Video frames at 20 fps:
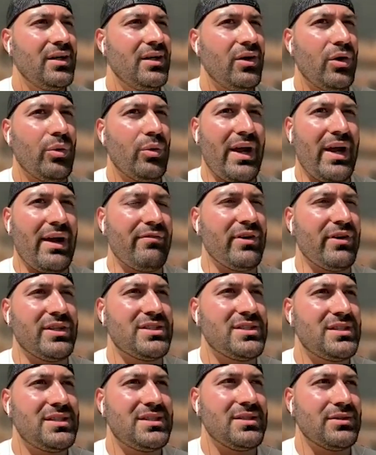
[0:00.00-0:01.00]
or whatever.
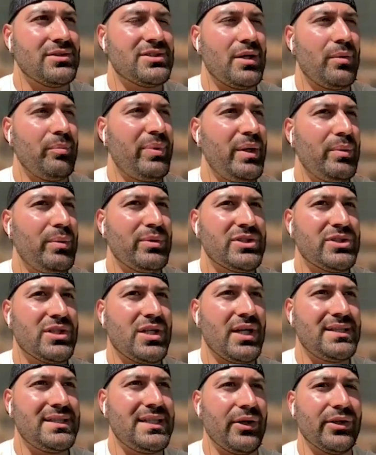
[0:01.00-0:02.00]
So some people just
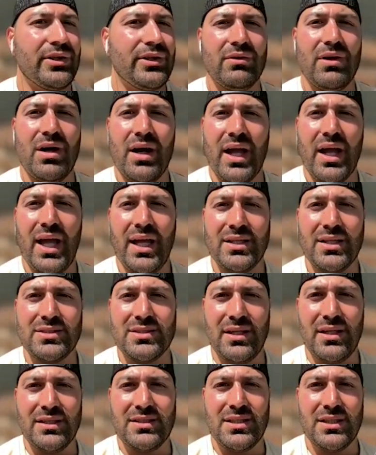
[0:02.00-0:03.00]
got dealt the wrong hands.
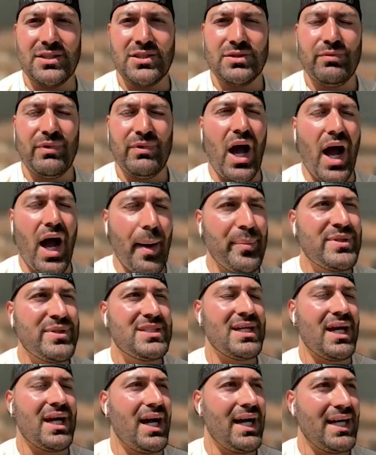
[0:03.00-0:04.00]
And it's up
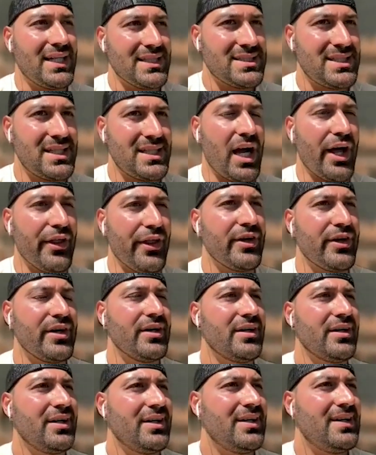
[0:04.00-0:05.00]
to us and
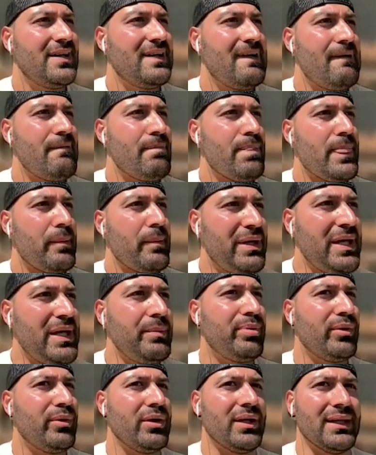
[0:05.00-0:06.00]
other
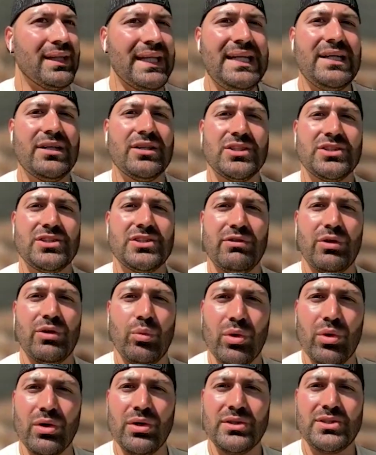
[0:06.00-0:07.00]
people and leaders of the
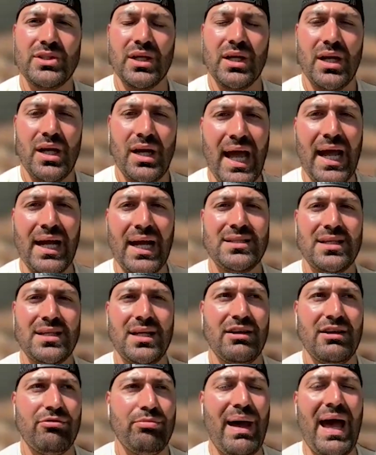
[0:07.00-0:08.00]
world to
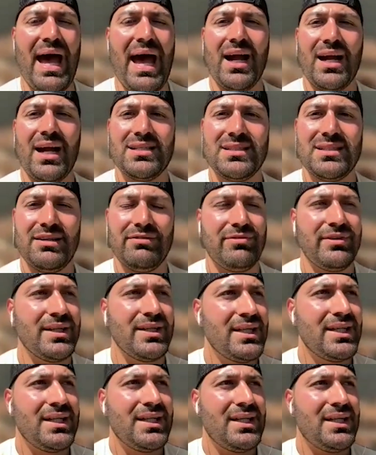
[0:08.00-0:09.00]
connect and give back.
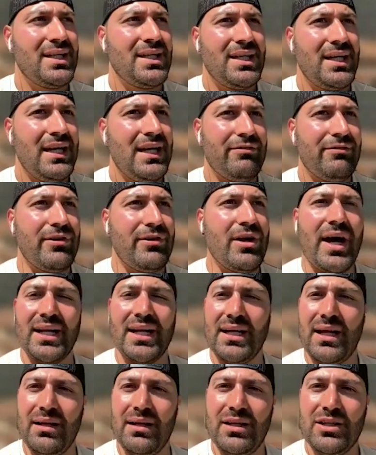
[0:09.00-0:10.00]
Because if not,
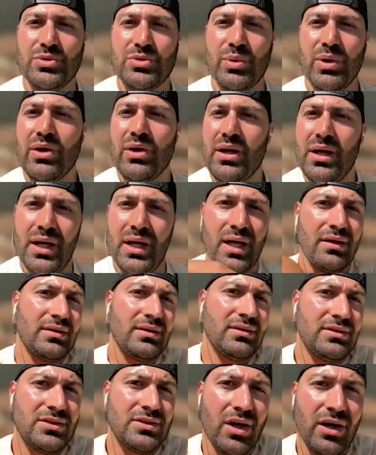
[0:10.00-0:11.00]
this world can get
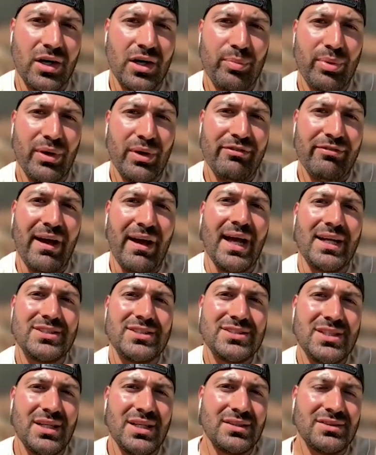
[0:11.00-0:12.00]
dark pretty
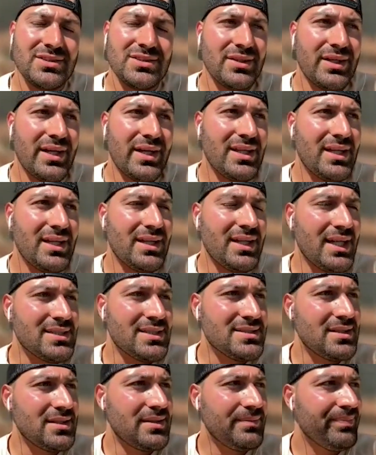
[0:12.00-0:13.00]
fast, So I think that's
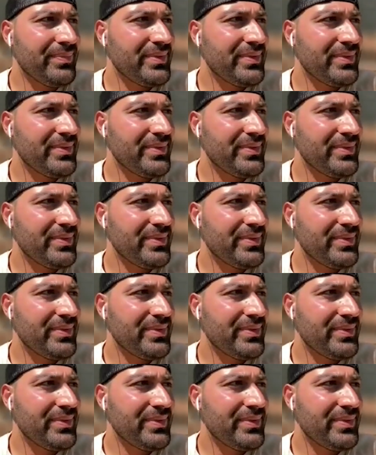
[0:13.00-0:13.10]
the